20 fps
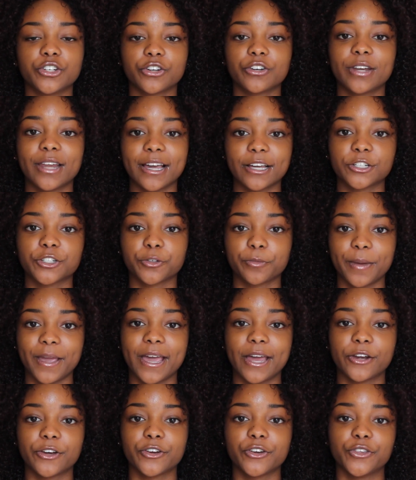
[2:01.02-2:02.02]
your natural
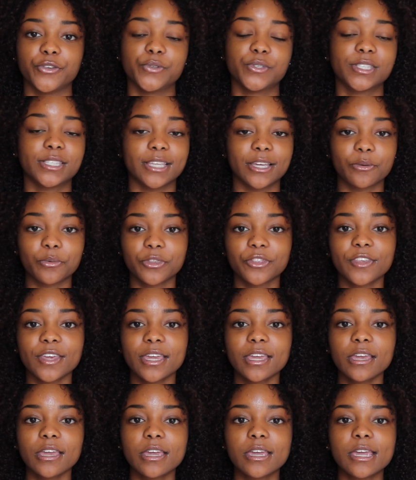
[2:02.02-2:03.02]
pattern. You stick with
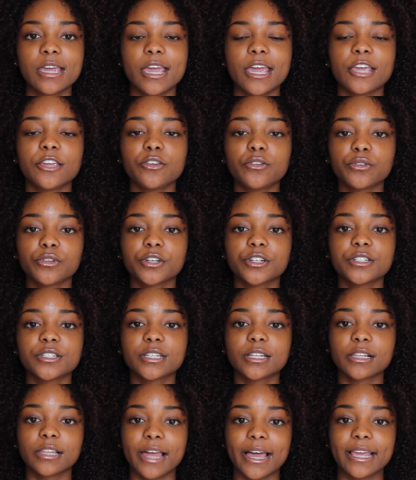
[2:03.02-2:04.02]
it and you learn
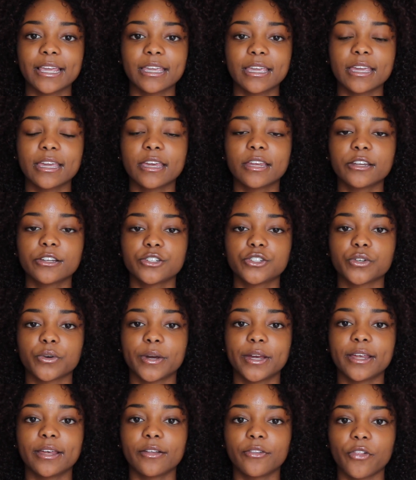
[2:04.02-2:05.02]
to like it and
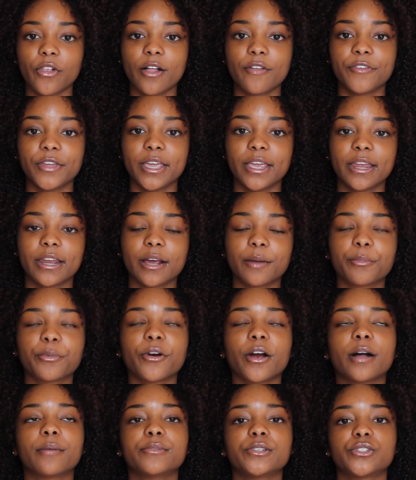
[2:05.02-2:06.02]
enjoy it and love it, and I
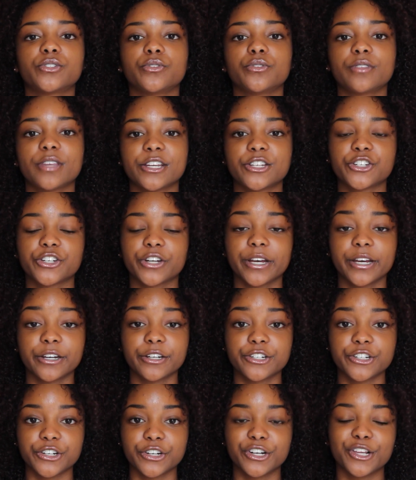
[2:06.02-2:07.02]
promise you that your
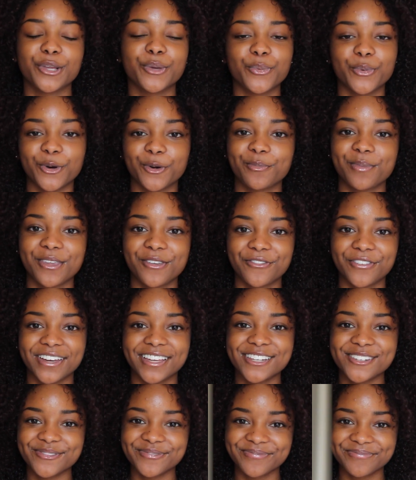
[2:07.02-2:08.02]
hair journey will be
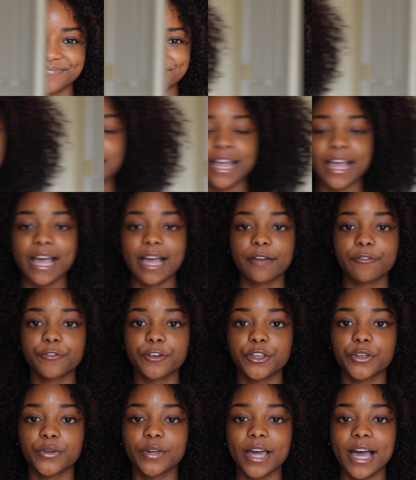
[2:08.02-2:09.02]
fun. The tip that I have
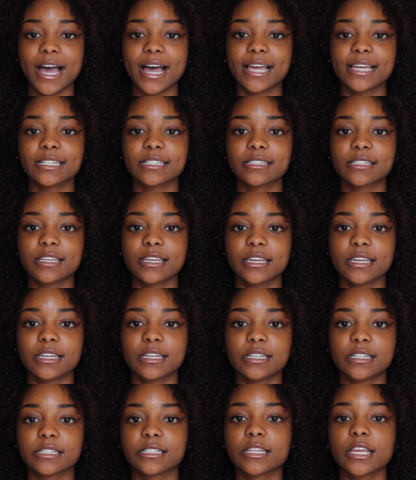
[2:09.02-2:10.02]
for you guys
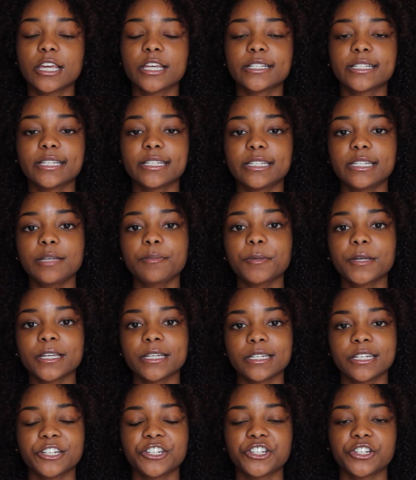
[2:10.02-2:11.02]
is to deep
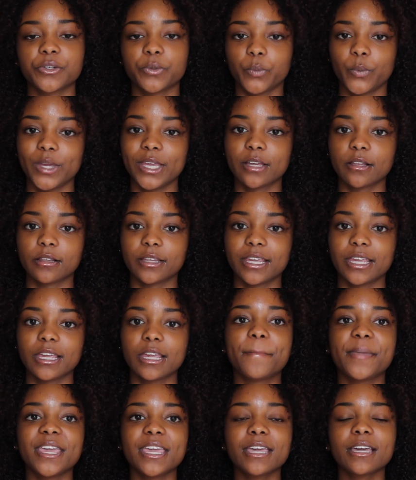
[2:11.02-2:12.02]
condition
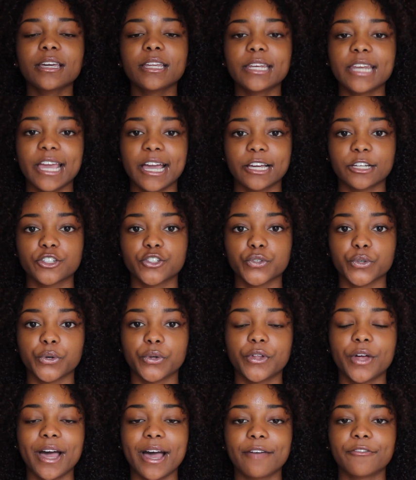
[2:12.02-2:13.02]
weekly. Being a
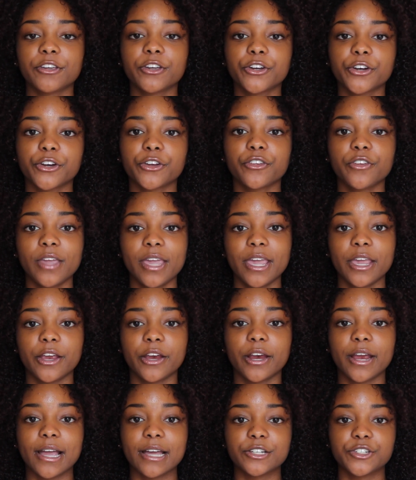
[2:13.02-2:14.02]
natural, having curly
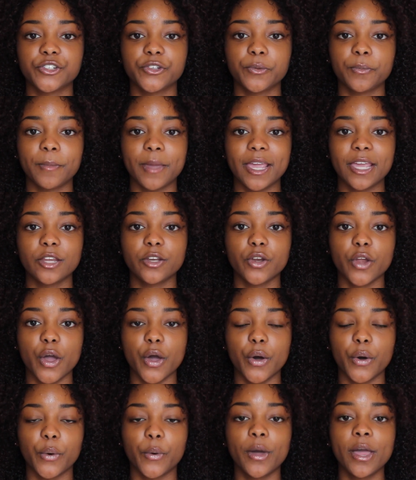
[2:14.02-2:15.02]
hair, as you may
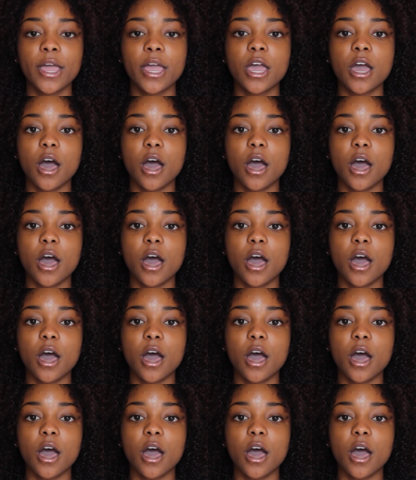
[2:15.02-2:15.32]
know,